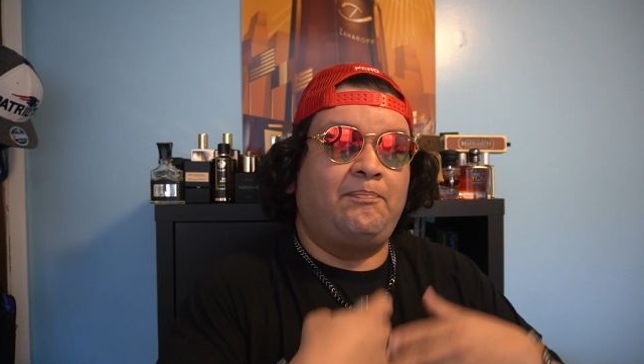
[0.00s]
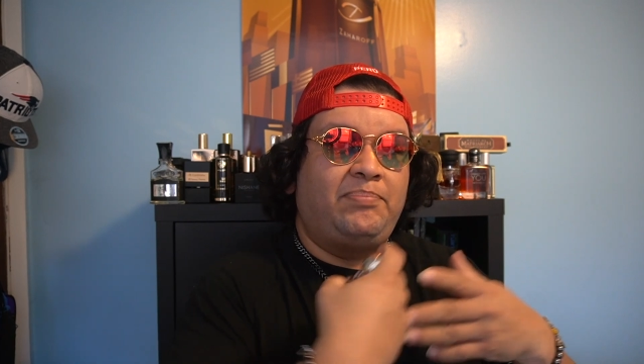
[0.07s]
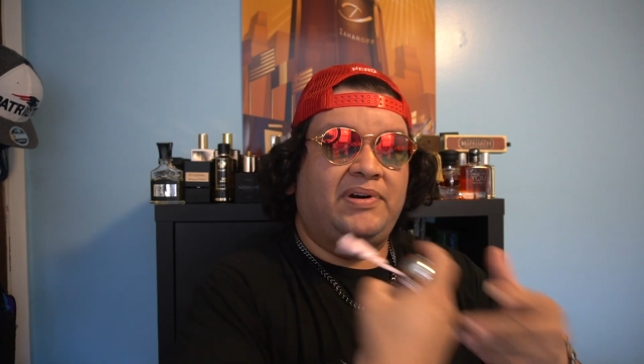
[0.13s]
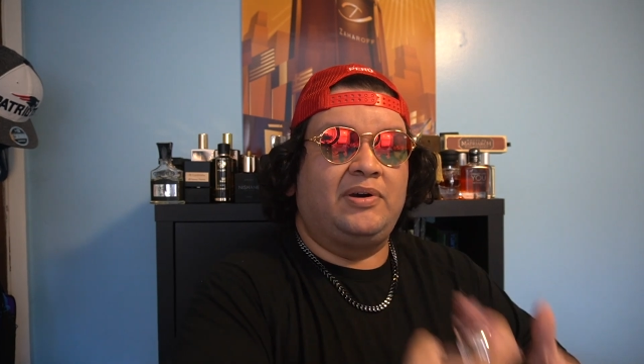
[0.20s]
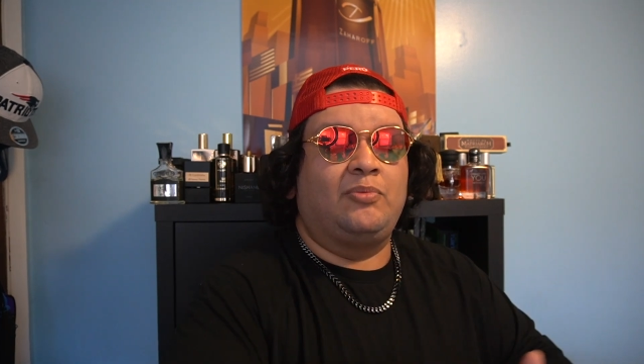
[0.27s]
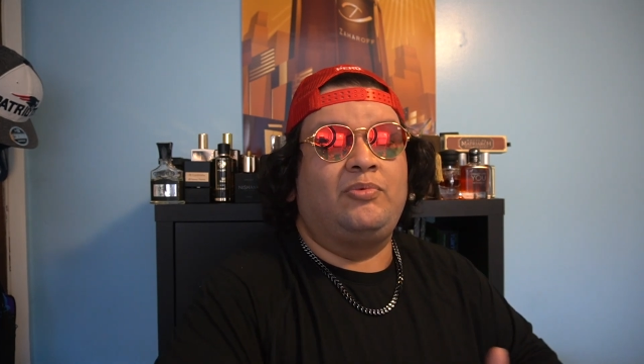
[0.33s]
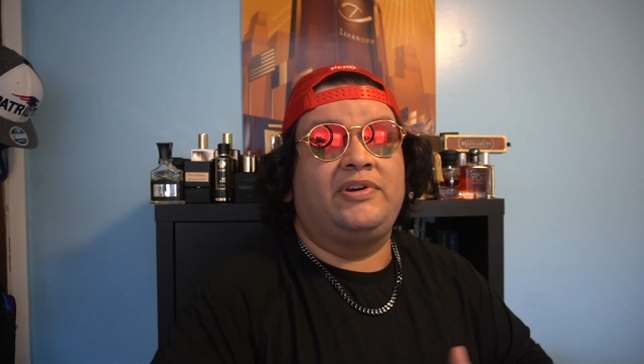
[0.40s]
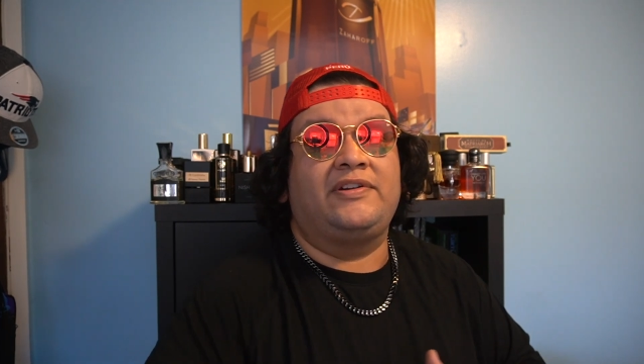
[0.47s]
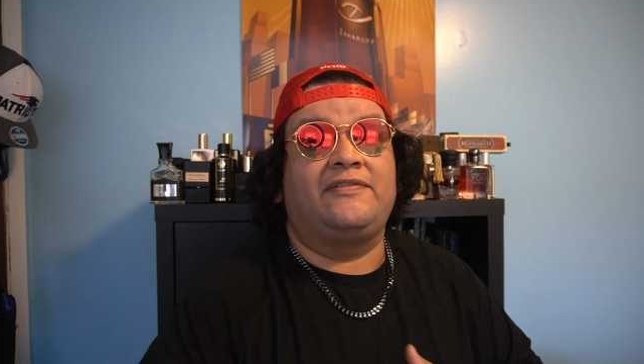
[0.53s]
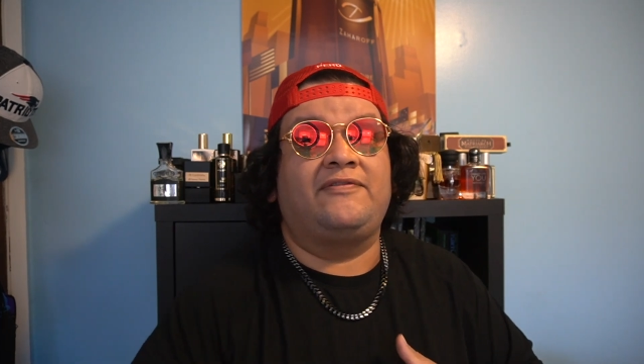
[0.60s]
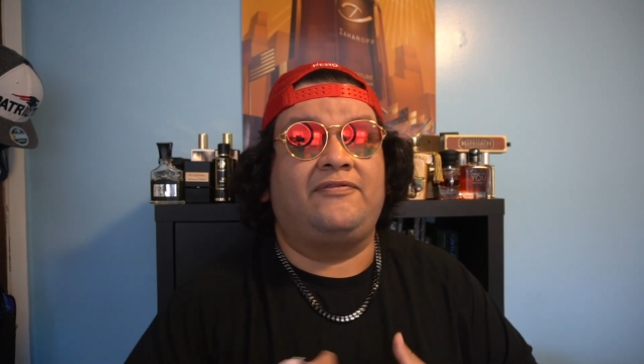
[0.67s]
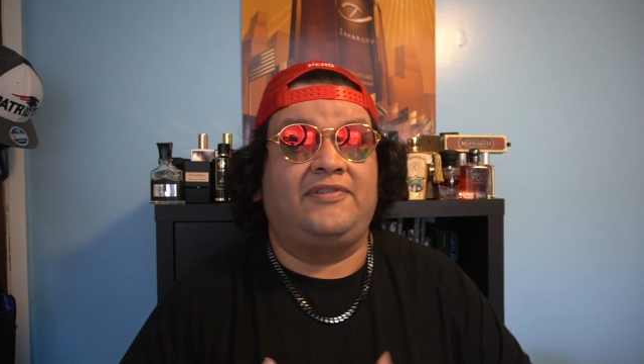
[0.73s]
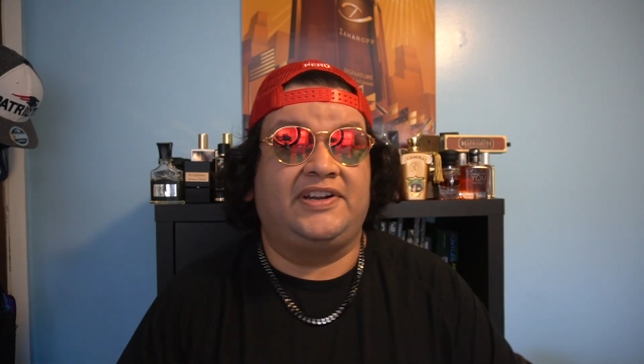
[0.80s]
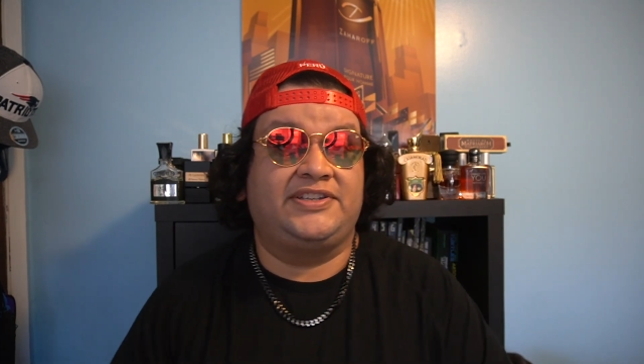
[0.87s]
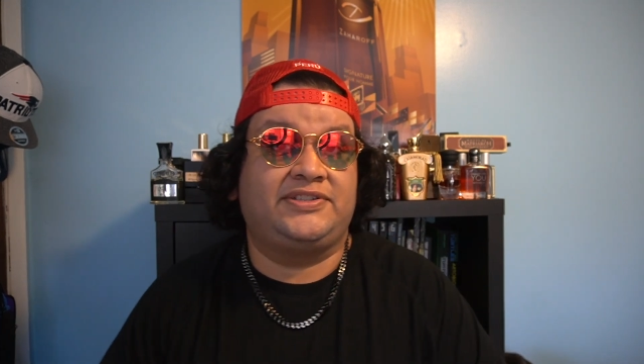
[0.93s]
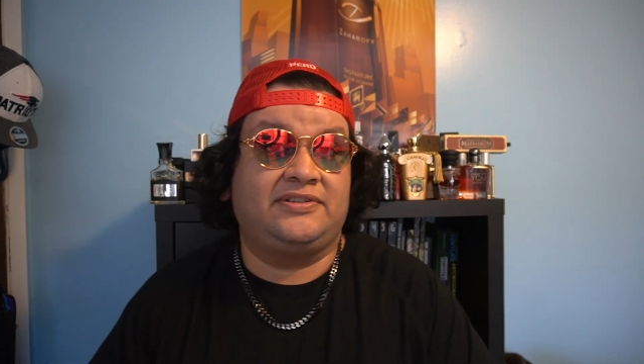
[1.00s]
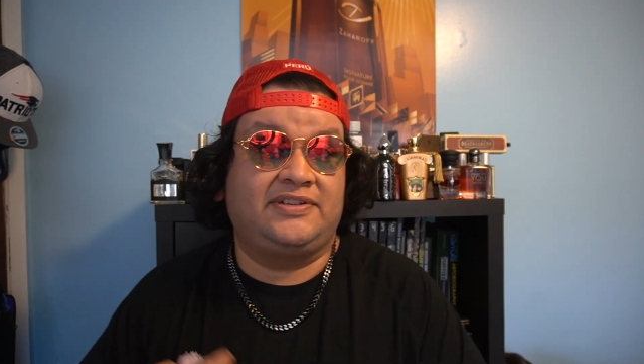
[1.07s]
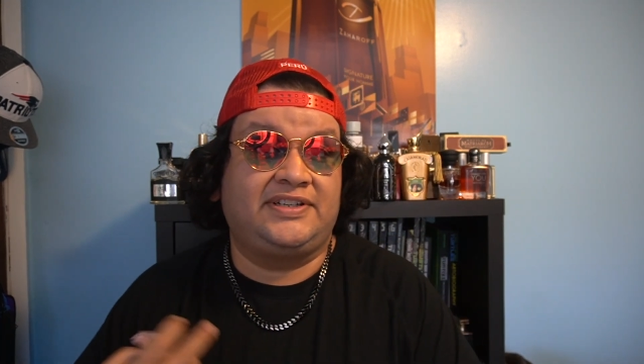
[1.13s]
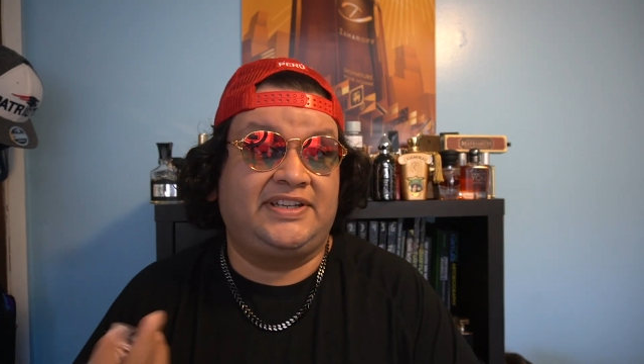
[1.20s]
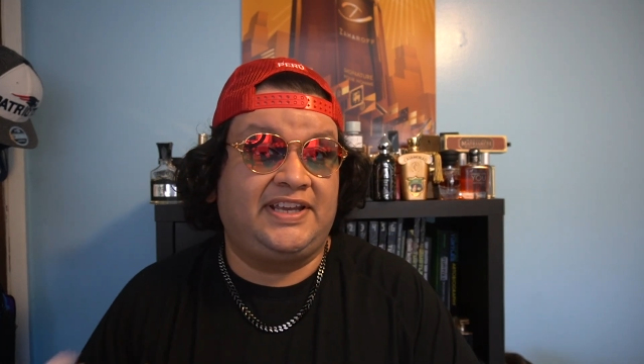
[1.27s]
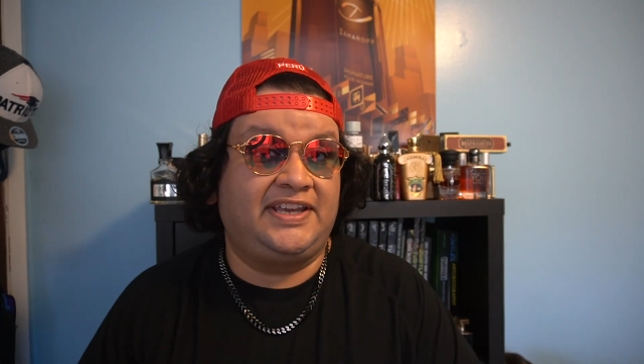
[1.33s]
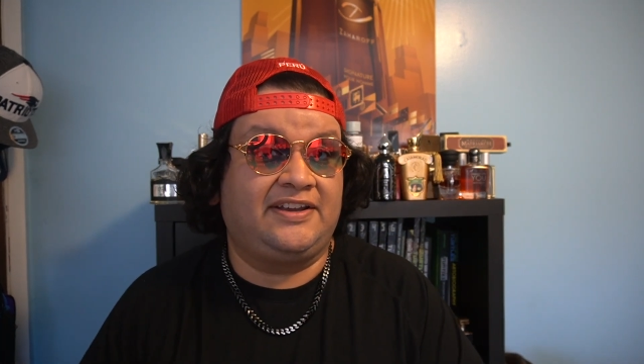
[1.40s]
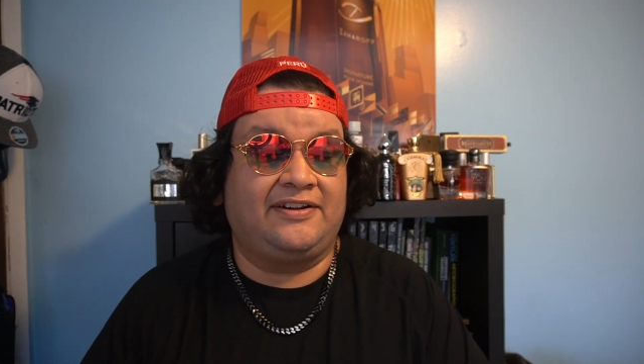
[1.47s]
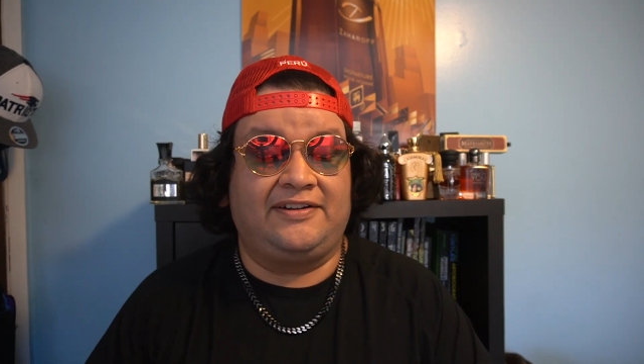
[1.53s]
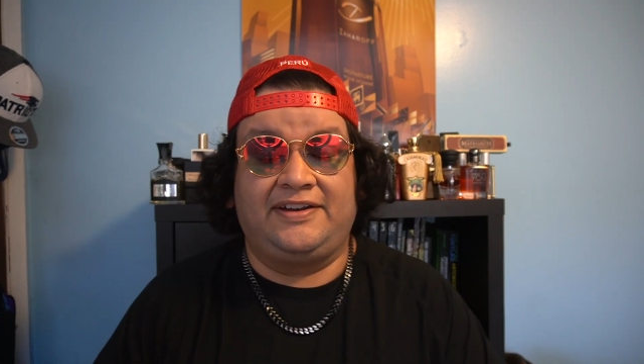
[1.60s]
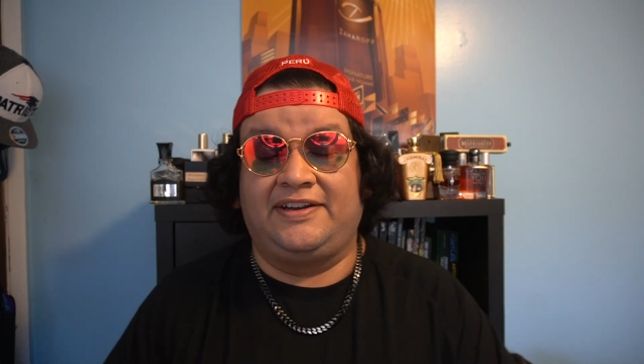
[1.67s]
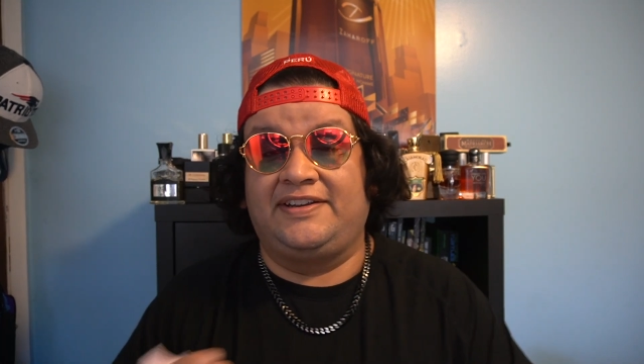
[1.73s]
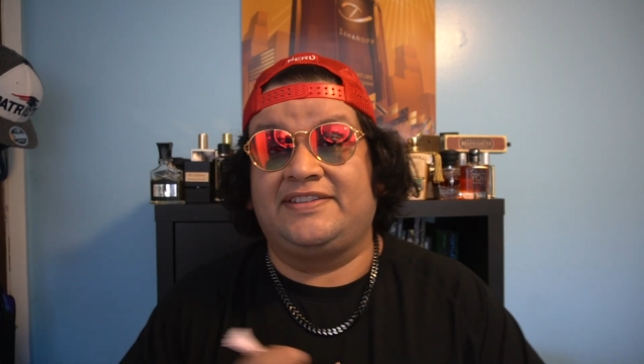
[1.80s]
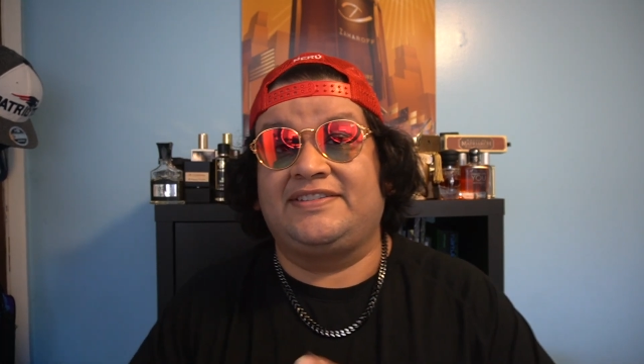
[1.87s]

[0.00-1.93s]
but with a fresher take on it.